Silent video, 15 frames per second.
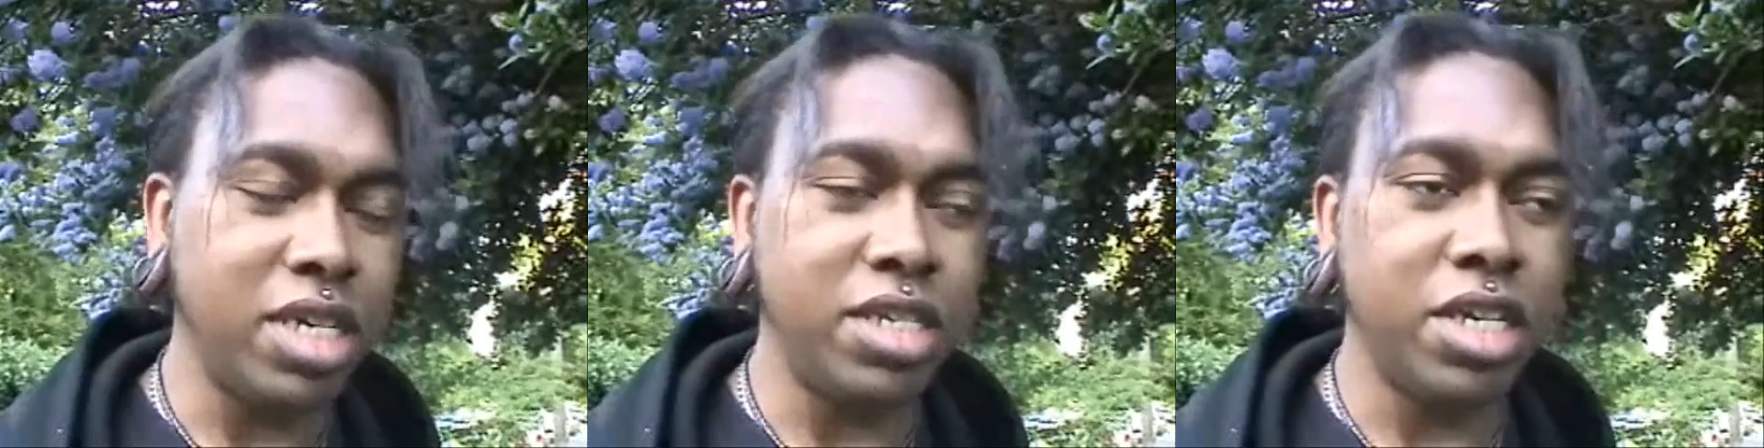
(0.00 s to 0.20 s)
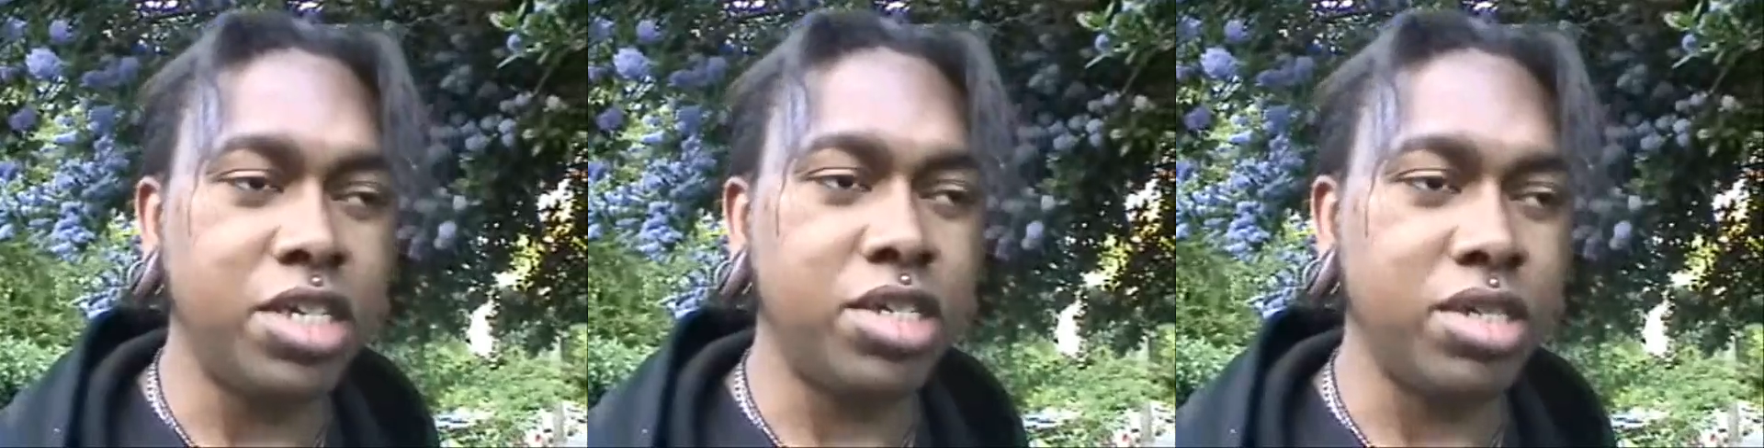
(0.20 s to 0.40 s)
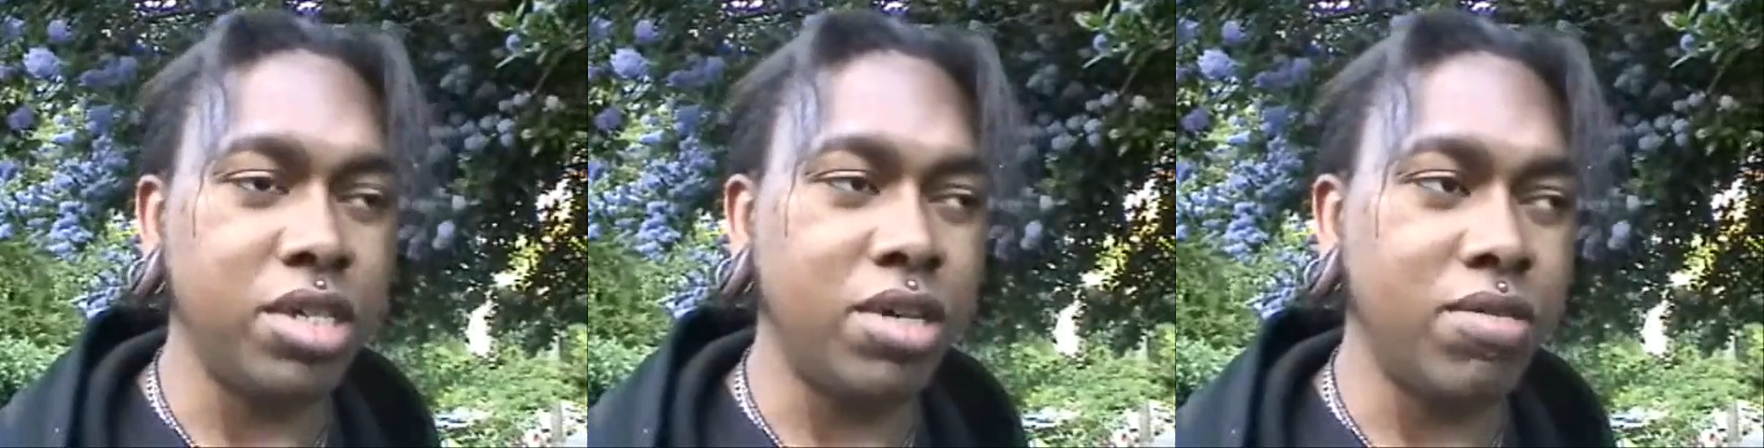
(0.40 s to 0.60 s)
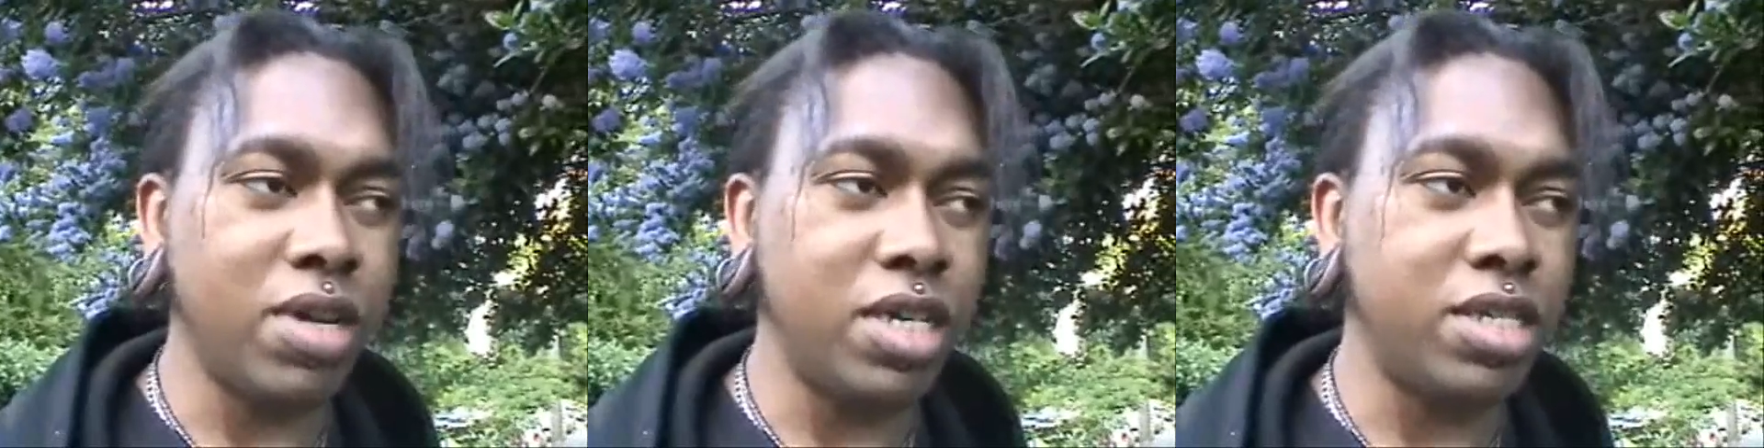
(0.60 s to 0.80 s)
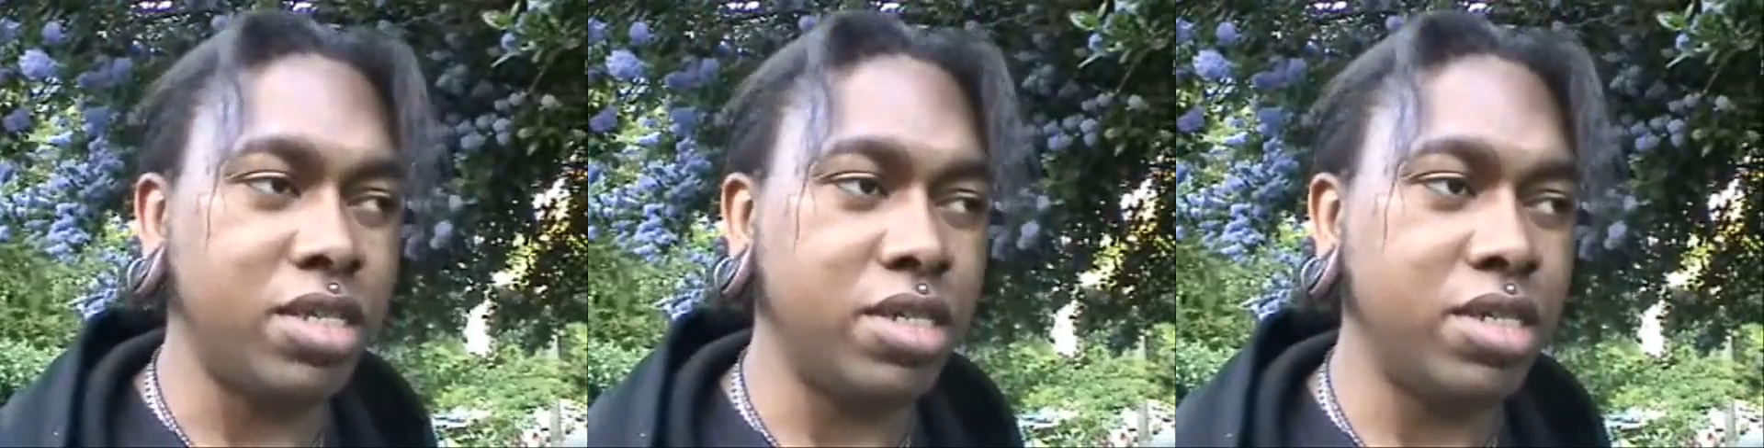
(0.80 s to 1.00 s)
the initial
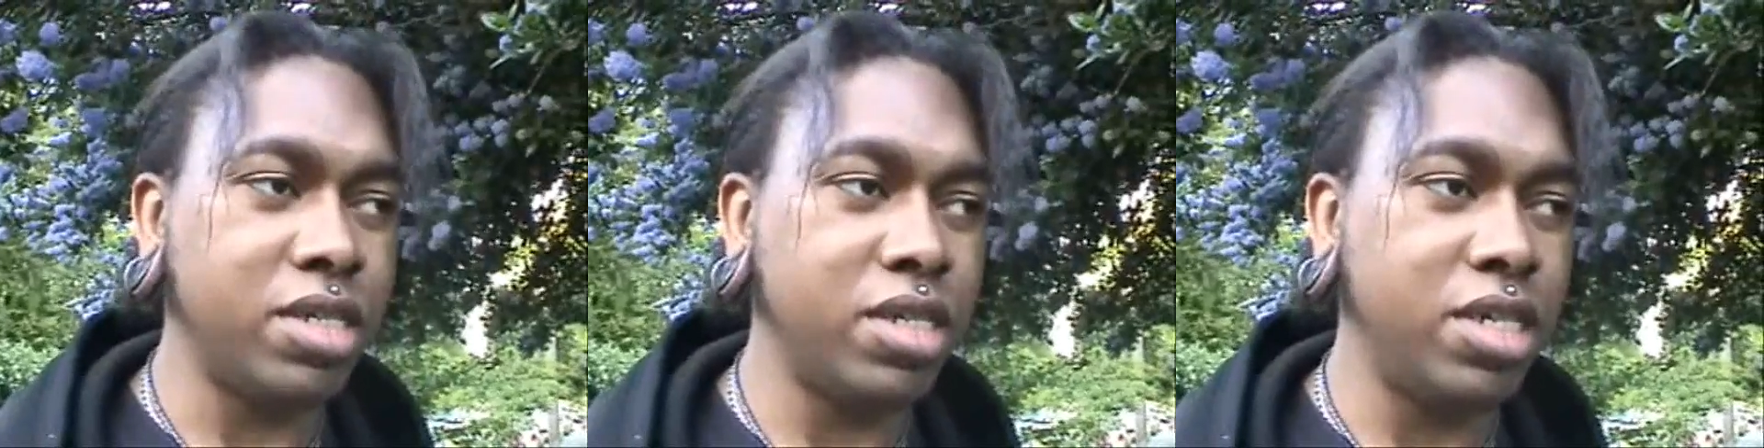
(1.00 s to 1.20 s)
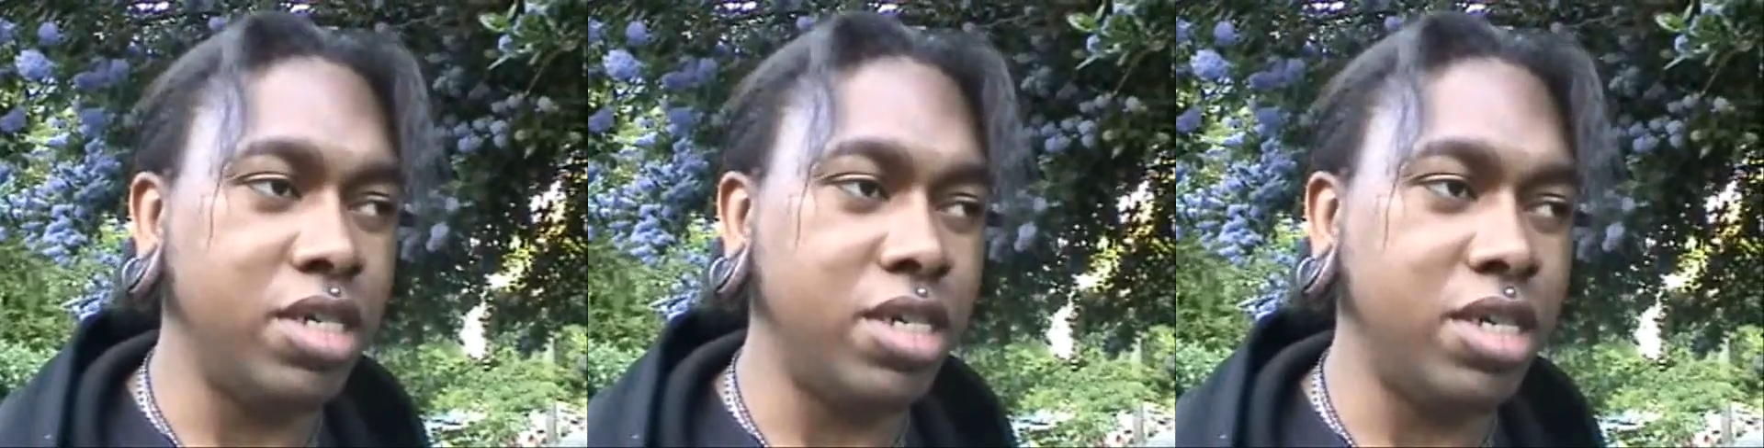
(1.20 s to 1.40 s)
aggressor,